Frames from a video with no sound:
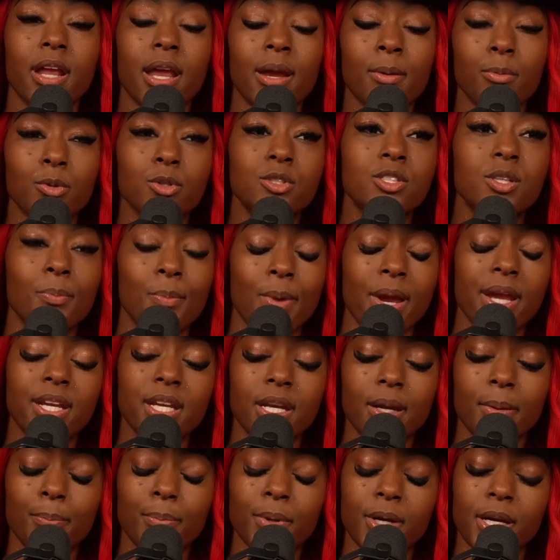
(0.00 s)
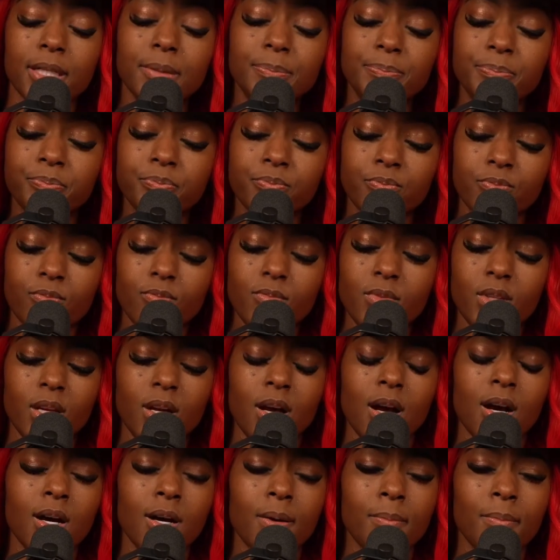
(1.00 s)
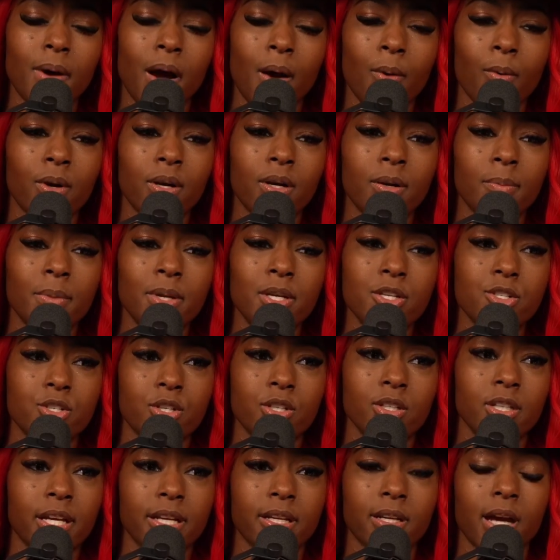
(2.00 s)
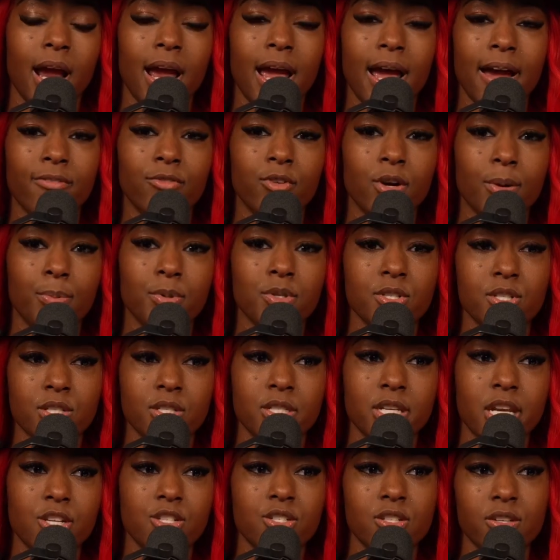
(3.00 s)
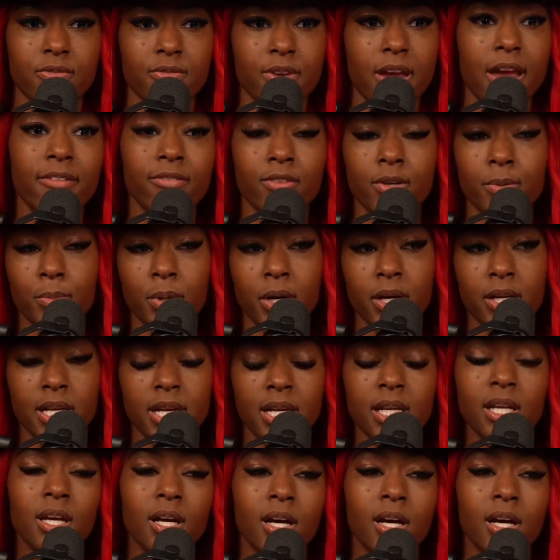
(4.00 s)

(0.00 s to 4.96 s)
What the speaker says: able to make it, but I wanted to make sure like I have representation of everybody.